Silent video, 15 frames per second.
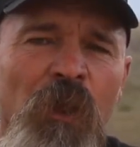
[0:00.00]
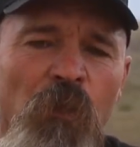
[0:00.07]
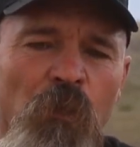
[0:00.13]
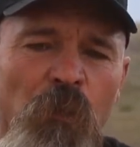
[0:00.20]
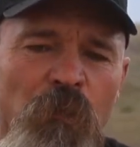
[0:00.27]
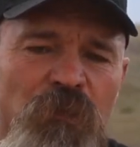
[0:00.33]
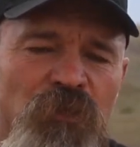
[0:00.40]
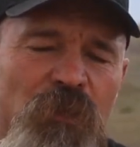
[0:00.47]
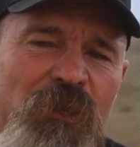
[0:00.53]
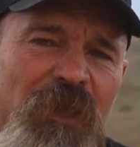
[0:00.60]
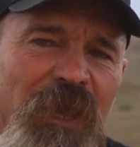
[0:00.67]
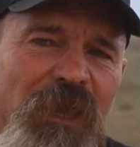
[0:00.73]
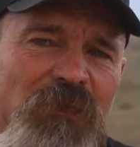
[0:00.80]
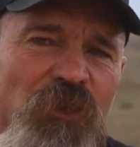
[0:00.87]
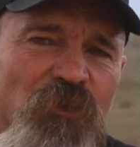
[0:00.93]
when we're shooting
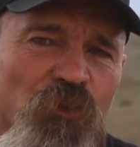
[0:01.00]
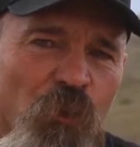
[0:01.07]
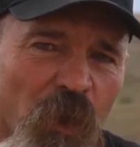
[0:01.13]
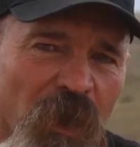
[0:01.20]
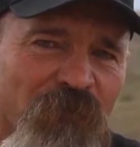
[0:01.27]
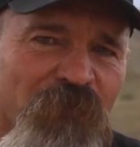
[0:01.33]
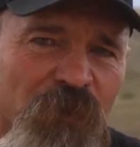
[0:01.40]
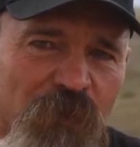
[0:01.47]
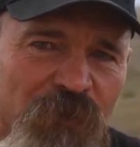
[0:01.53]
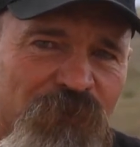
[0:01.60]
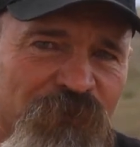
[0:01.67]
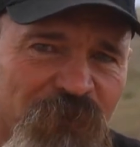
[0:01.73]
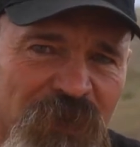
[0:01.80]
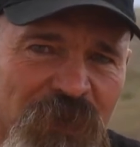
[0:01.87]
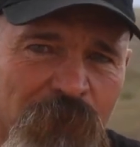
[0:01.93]
out to
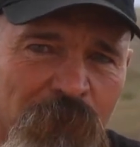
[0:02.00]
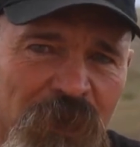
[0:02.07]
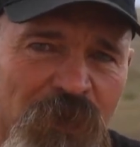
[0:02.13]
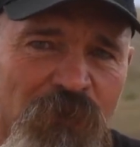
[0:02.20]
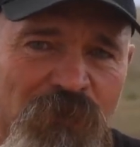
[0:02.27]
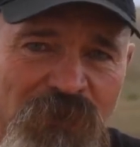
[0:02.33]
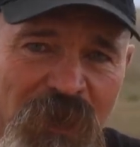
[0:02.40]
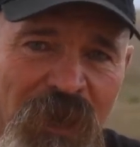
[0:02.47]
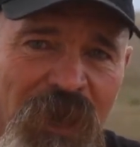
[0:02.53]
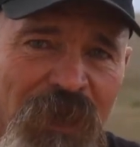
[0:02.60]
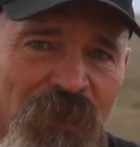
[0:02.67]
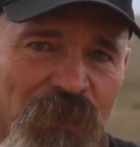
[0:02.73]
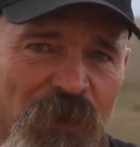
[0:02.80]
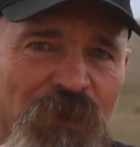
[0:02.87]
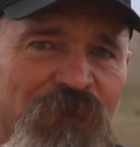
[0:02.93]
1250 meters at a
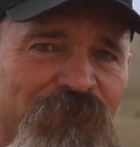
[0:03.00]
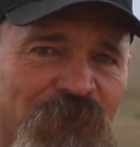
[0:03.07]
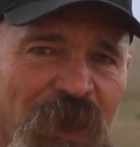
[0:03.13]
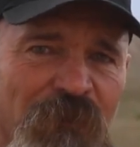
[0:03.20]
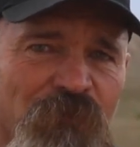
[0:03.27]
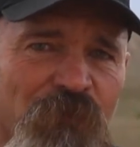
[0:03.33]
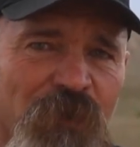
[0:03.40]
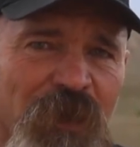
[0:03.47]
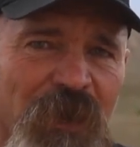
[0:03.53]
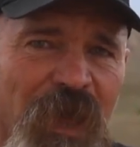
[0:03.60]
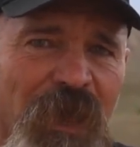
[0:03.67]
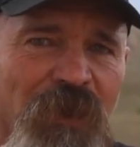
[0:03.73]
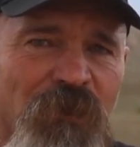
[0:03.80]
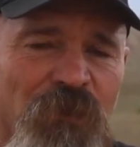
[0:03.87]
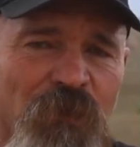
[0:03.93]
35 degree
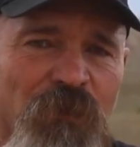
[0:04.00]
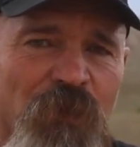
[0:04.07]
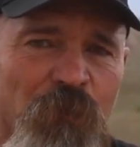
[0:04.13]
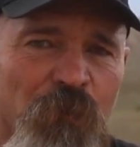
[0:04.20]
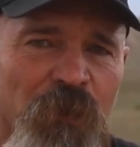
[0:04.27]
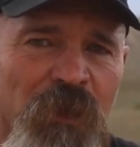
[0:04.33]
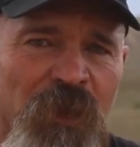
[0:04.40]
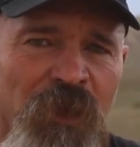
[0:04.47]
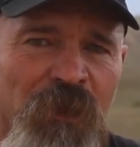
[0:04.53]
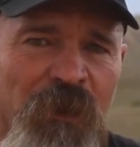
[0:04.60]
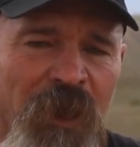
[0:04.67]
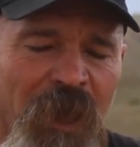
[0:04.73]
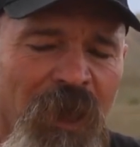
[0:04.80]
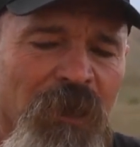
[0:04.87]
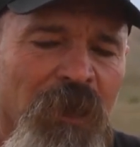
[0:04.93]
latitude that we're here
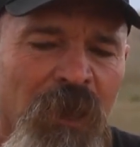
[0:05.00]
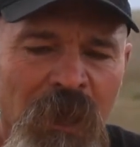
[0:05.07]
at,